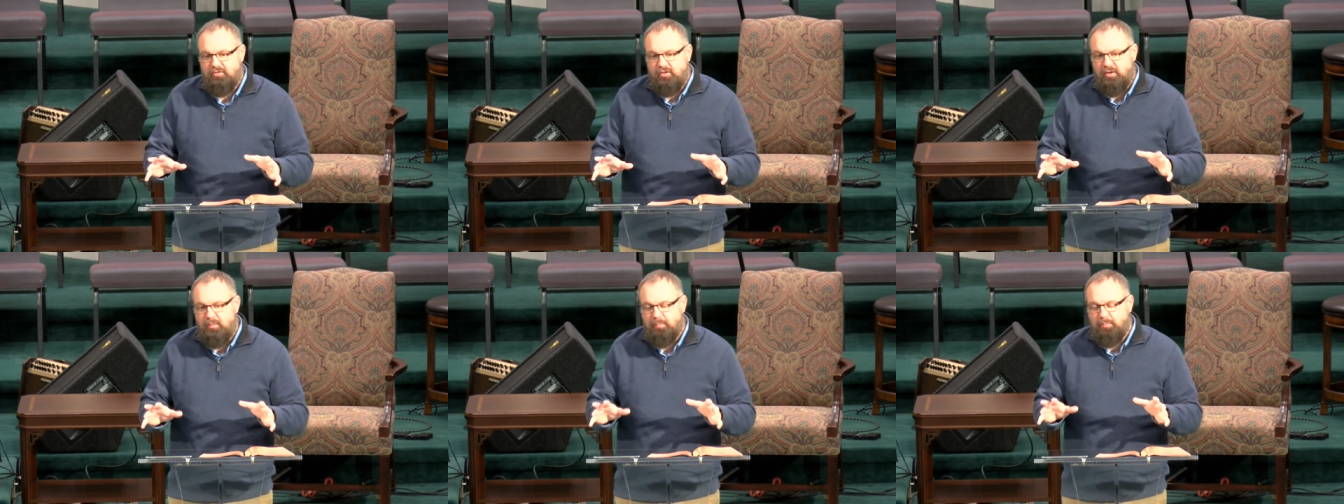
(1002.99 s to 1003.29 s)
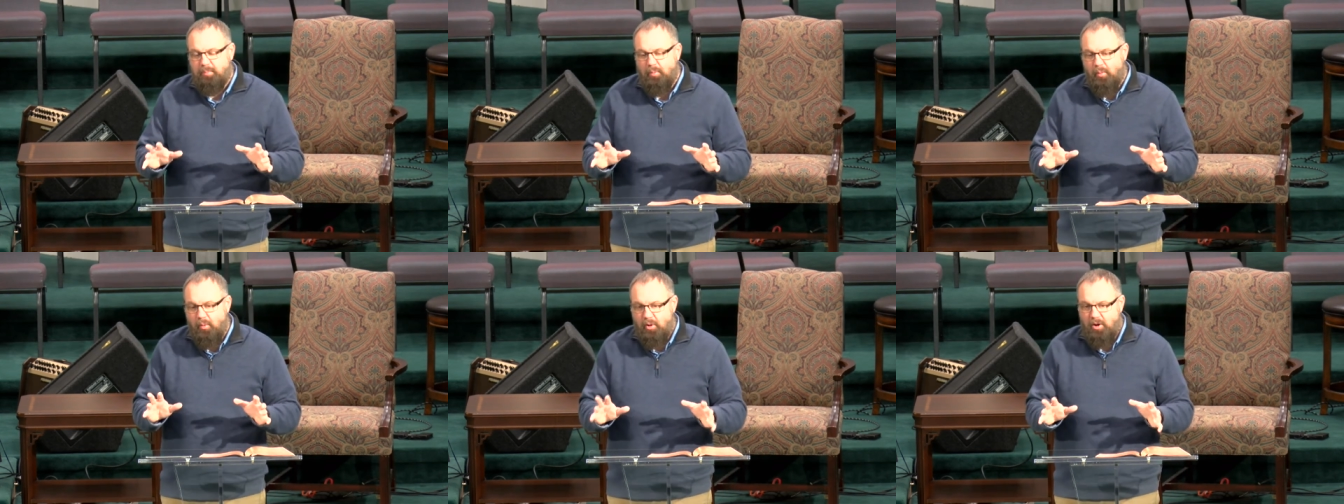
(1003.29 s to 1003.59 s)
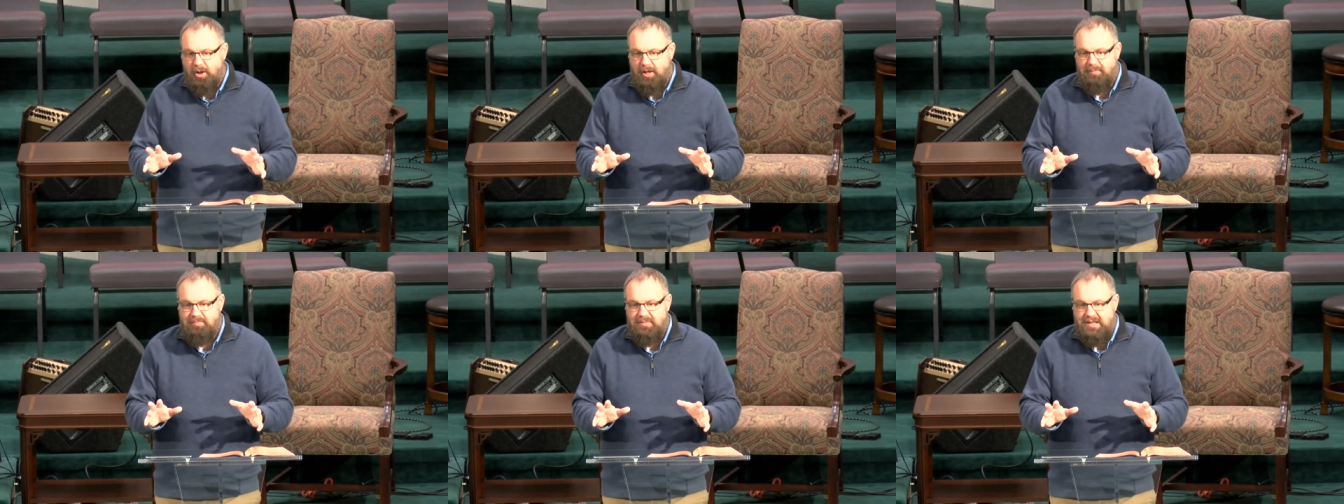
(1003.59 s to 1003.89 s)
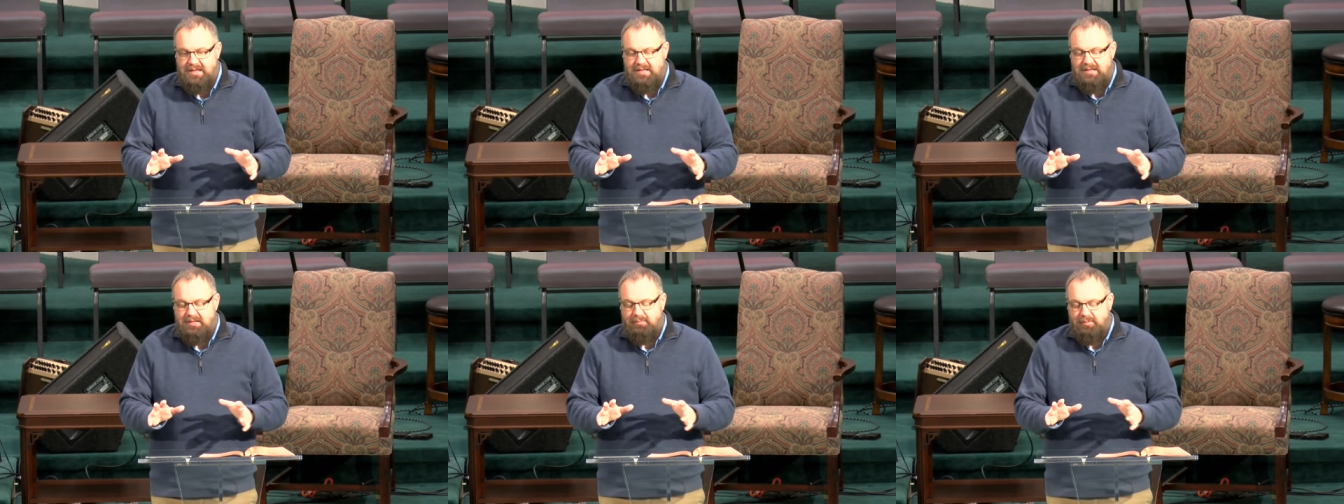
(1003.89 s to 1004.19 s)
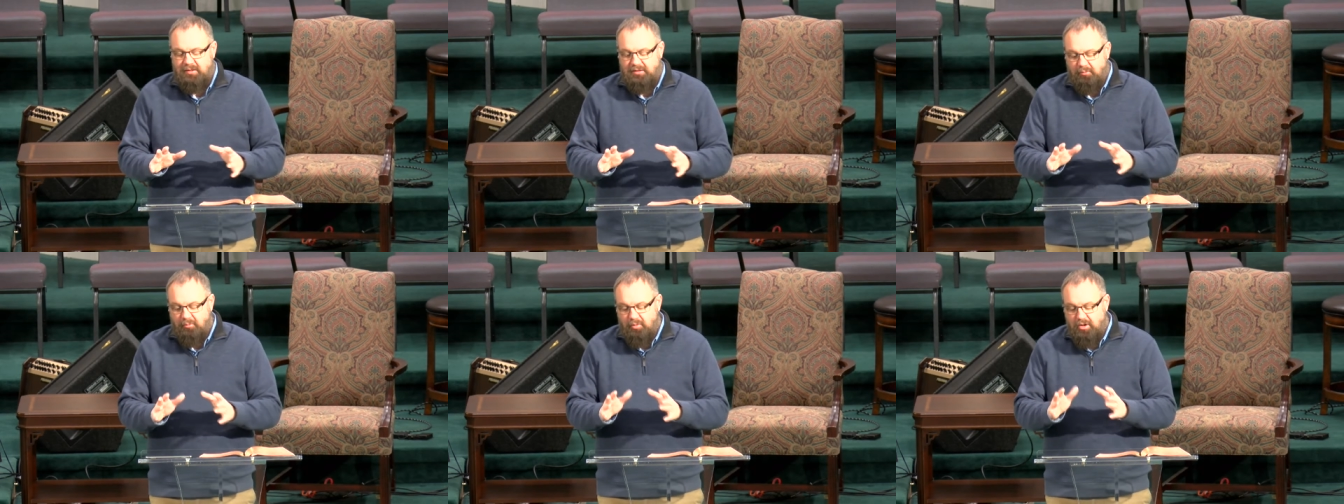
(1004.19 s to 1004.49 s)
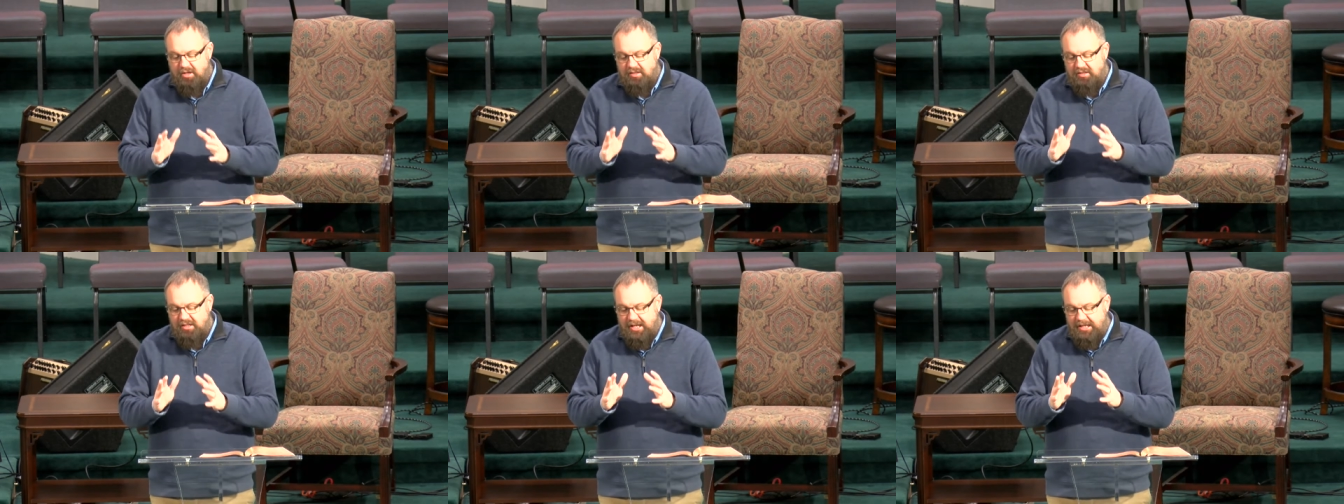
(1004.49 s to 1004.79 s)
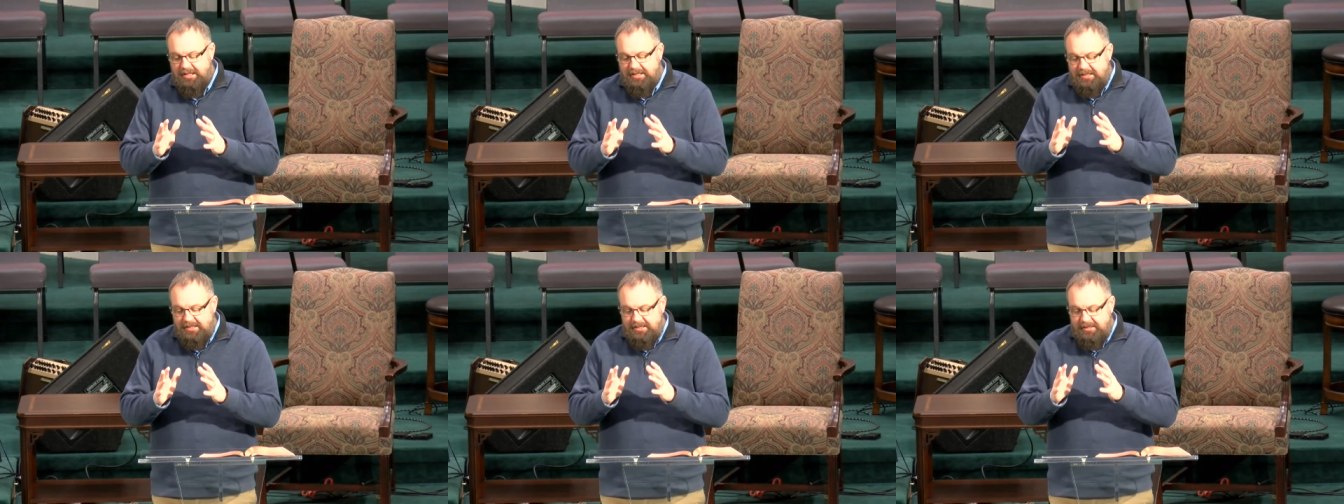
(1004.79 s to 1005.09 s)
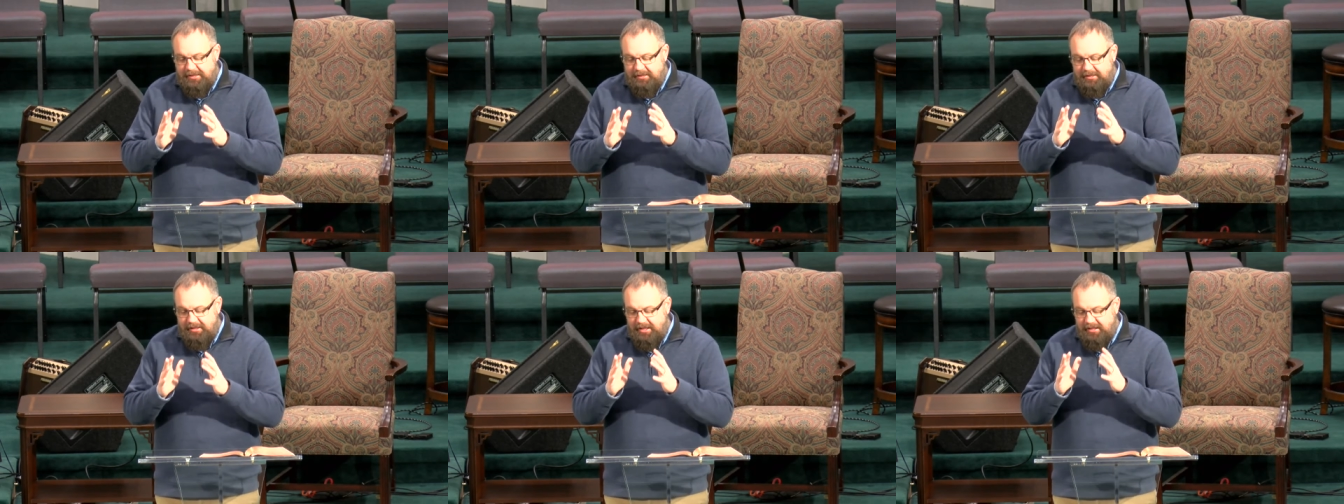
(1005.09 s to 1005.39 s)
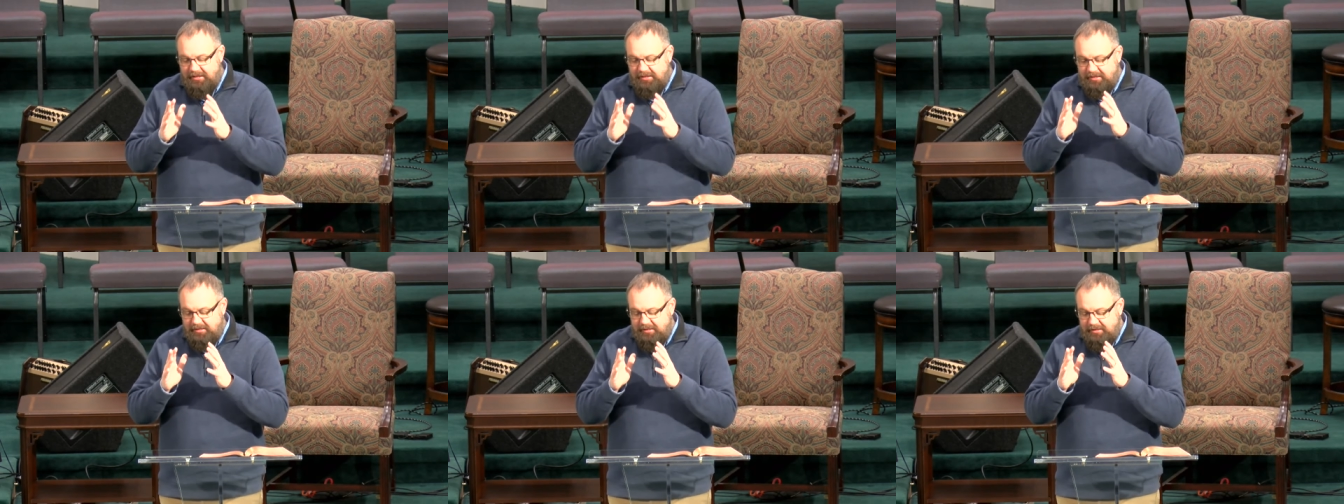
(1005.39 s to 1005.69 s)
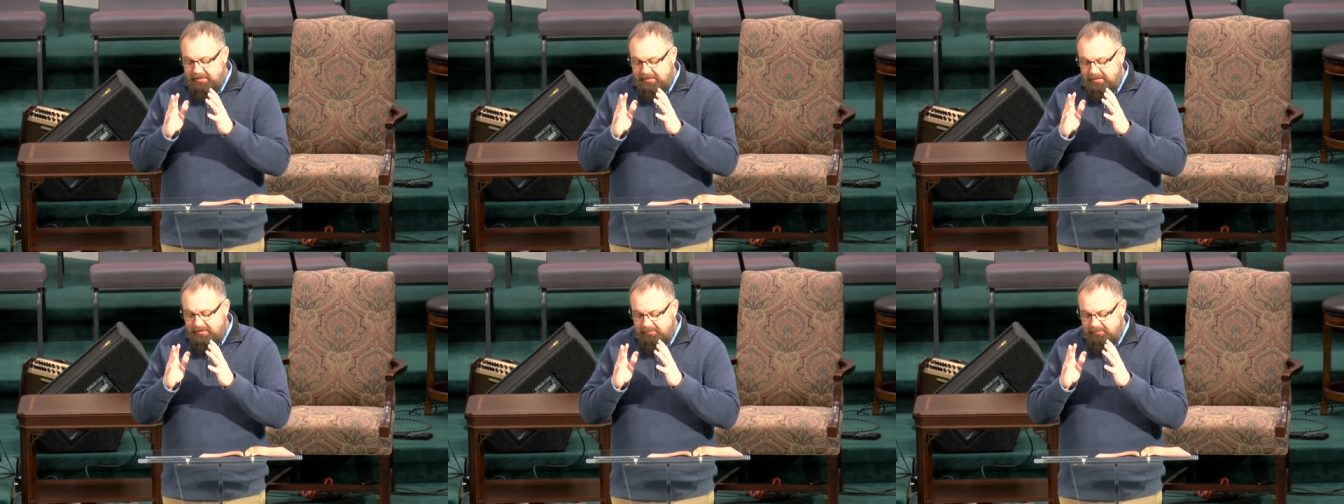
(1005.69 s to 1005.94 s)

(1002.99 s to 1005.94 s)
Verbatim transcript: are important, but the one that, that, uh,